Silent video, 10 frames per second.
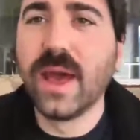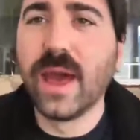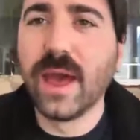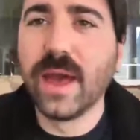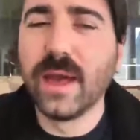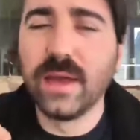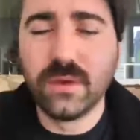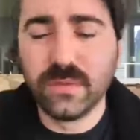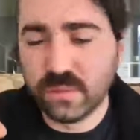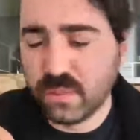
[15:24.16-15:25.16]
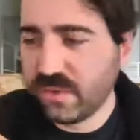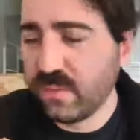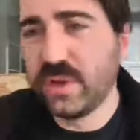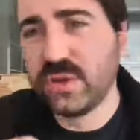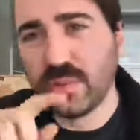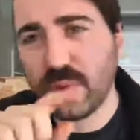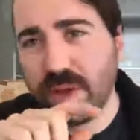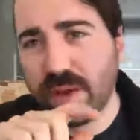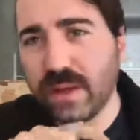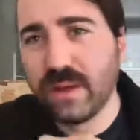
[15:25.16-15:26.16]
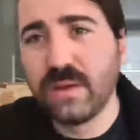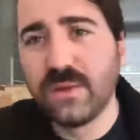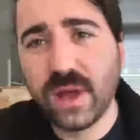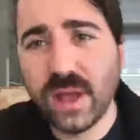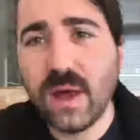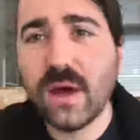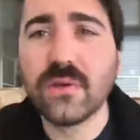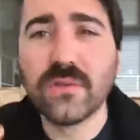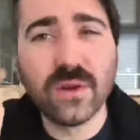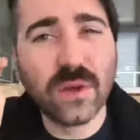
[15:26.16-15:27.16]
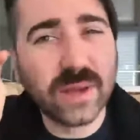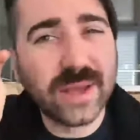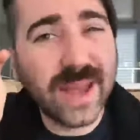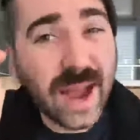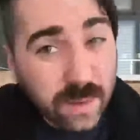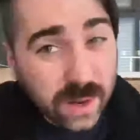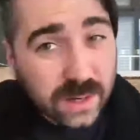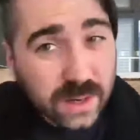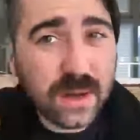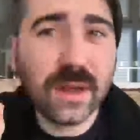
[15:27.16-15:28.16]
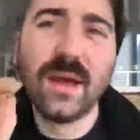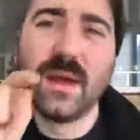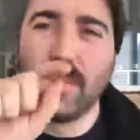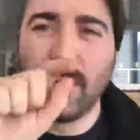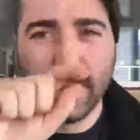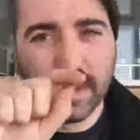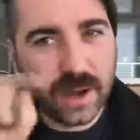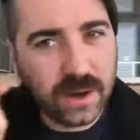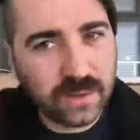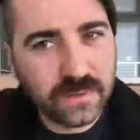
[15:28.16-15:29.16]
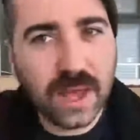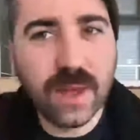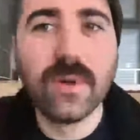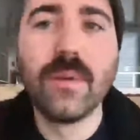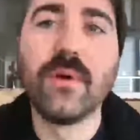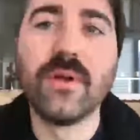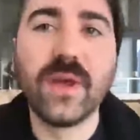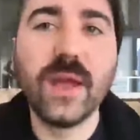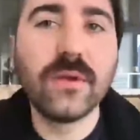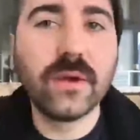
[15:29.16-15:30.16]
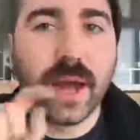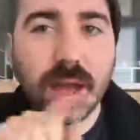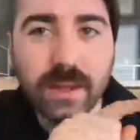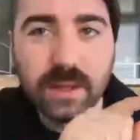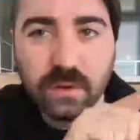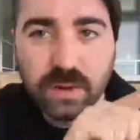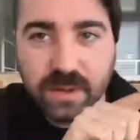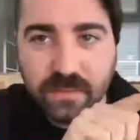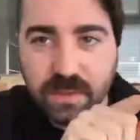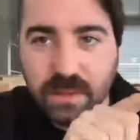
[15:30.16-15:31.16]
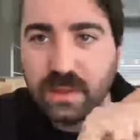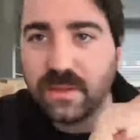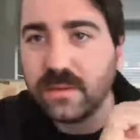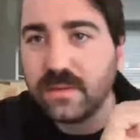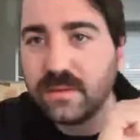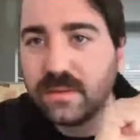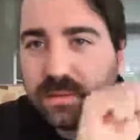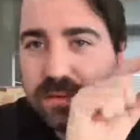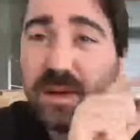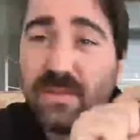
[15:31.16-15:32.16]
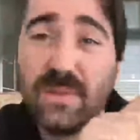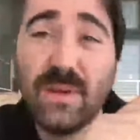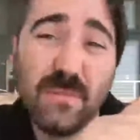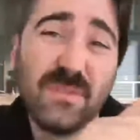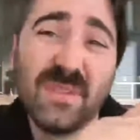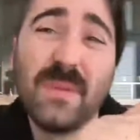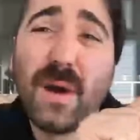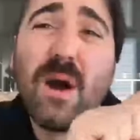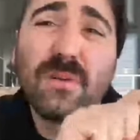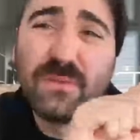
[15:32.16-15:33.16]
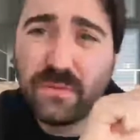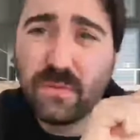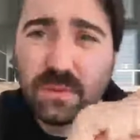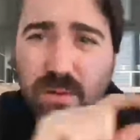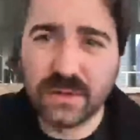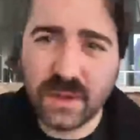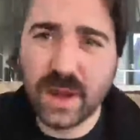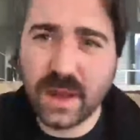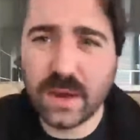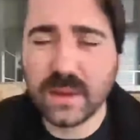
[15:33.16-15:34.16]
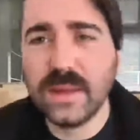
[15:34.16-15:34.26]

You want to switch to writing dialogue, so you type character, put in the character's name, press enter, and then you're given the kind of almost the box for dialogue.